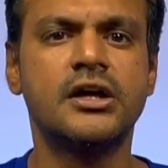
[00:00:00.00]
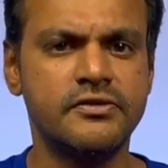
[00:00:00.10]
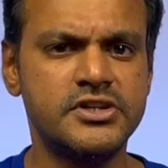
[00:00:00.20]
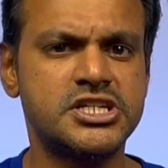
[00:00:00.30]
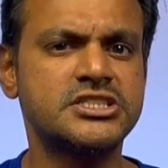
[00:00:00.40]

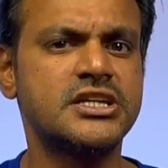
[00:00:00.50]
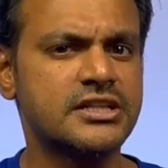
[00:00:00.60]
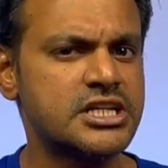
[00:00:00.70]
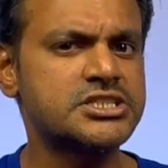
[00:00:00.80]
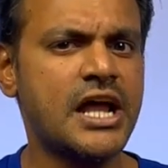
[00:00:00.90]
which is
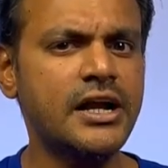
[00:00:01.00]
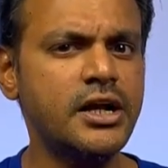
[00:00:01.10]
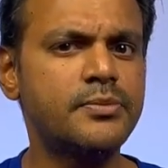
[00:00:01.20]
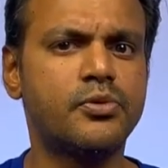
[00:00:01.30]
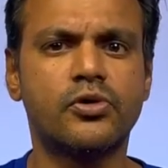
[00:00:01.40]
the
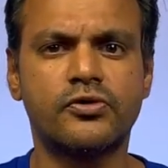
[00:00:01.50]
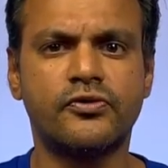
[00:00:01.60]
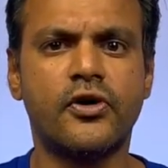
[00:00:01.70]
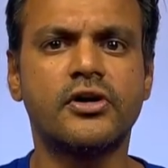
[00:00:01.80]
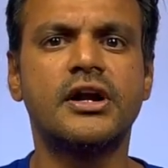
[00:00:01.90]
standard port
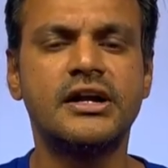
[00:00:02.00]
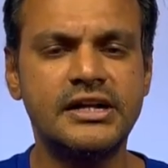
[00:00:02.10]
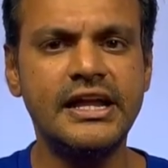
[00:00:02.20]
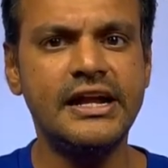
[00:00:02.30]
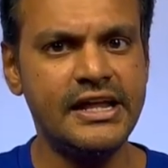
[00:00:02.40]
for
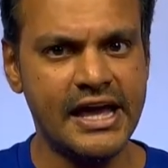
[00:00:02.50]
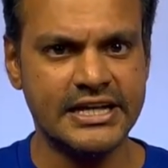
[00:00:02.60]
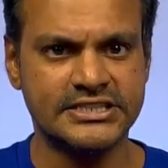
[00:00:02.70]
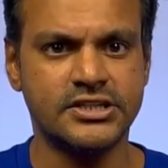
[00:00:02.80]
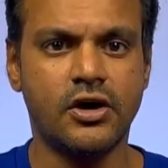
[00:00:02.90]

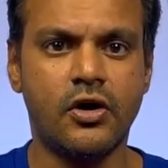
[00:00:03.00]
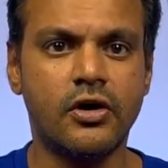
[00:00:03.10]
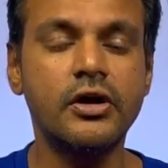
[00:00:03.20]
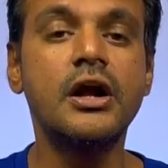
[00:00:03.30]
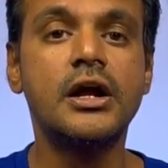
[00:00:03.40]
TDS or